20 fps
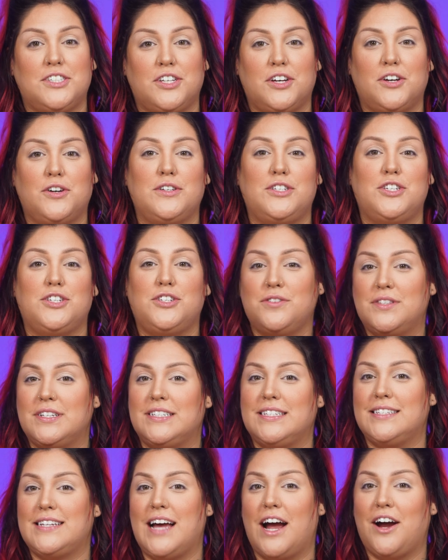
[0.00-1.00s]
so to do
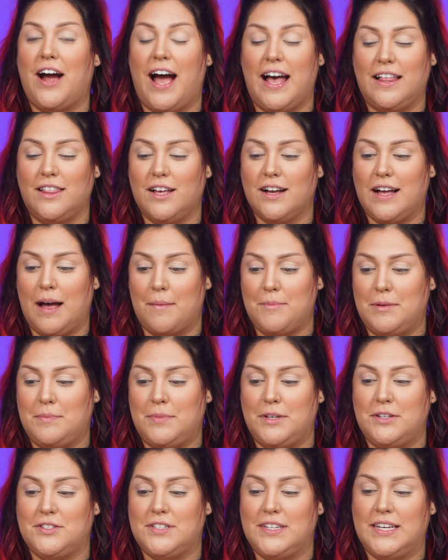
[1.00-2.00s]
this entire eye look, I'm gonna
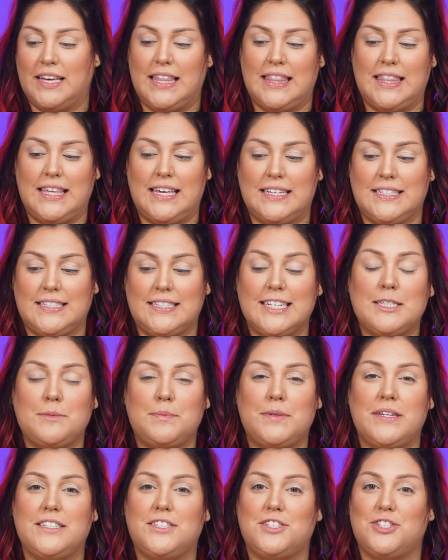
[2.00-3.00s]
be using the
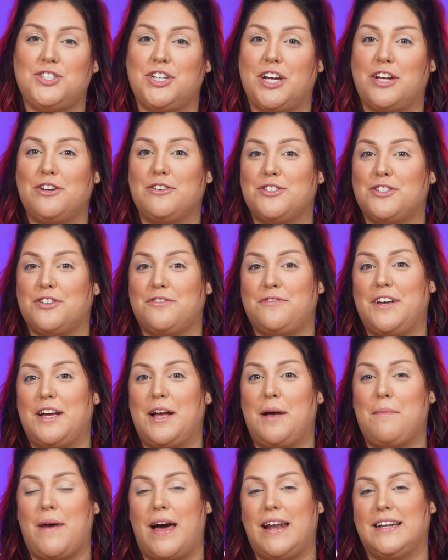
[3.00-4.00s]
six-piece Channel
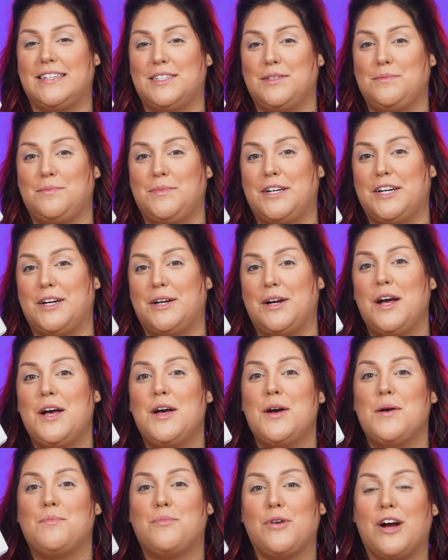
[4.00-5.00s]
Surfing Madison Beer
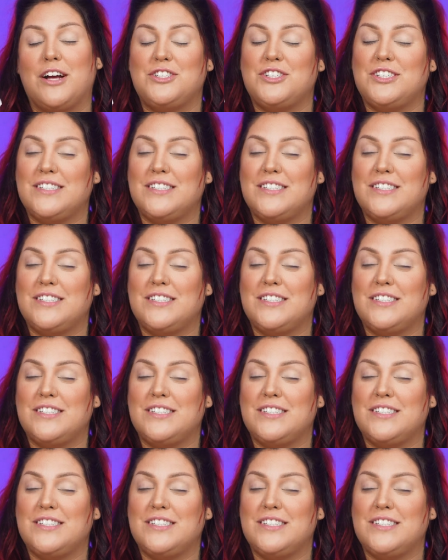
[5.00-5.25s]
brush